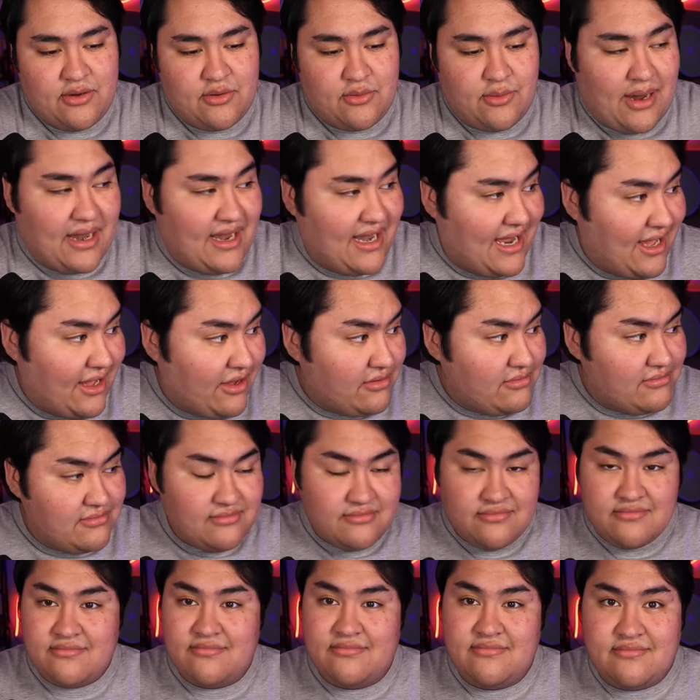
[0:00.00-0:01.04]
Right now,
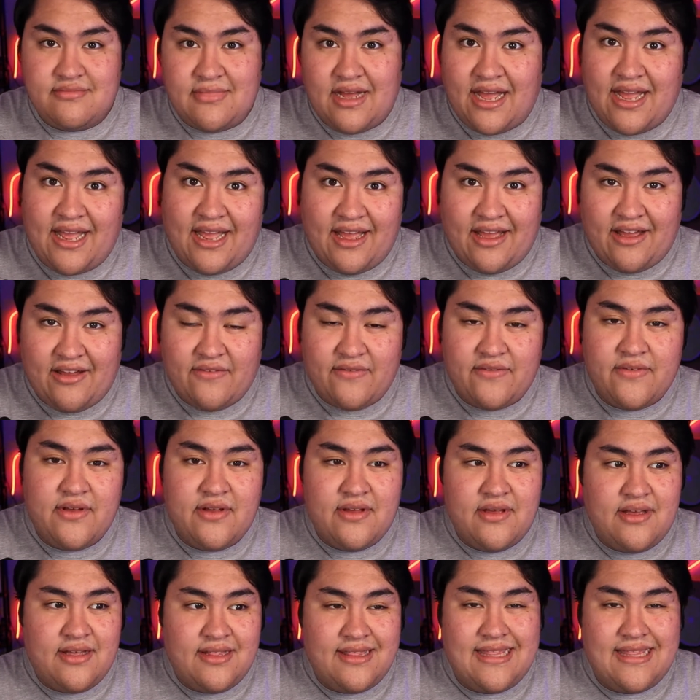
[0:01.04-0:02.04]
I have the